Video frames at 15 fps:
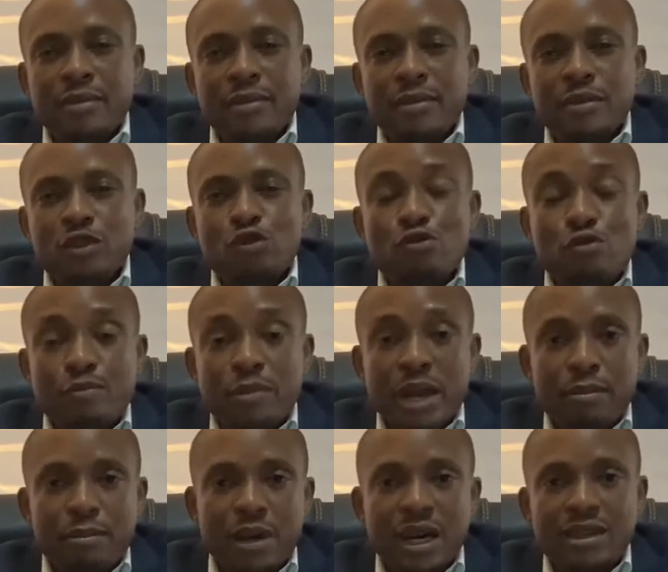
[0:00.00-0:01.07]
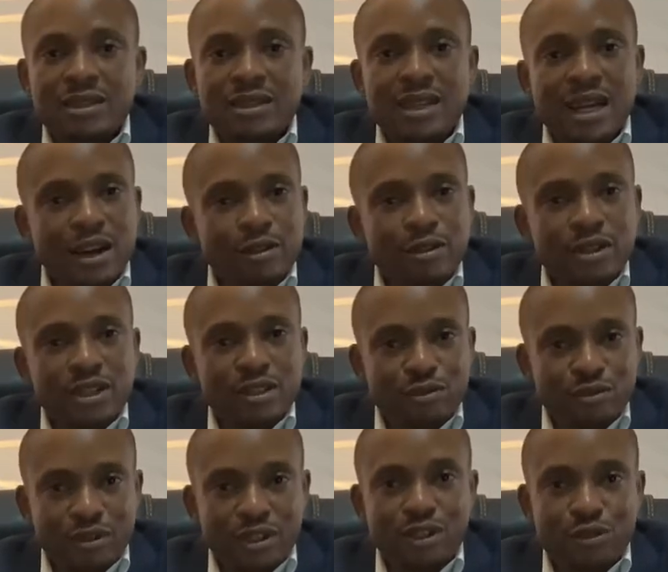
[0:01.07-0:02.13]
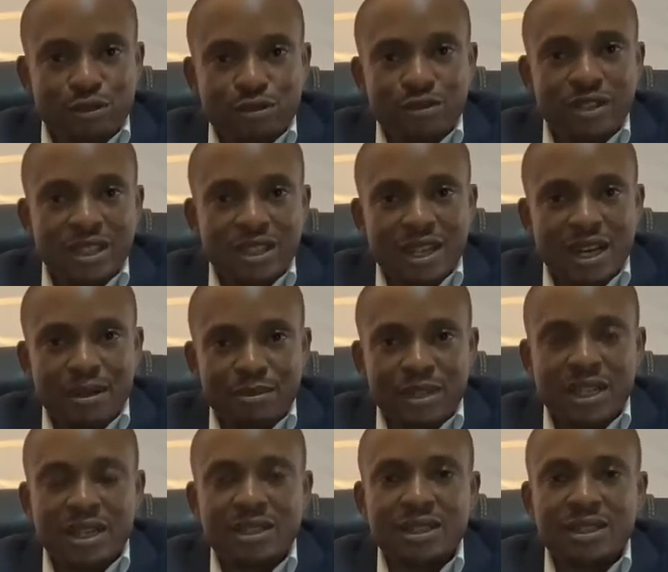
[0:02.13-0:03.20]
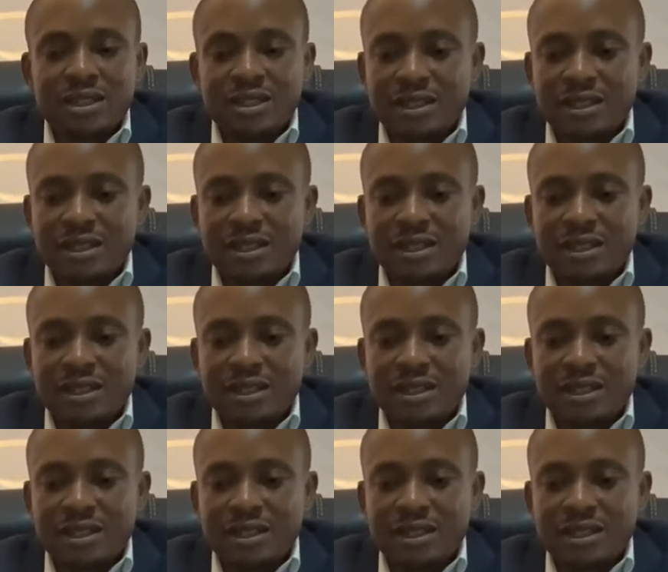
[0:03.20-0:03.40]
members, according to the story I'm narrating,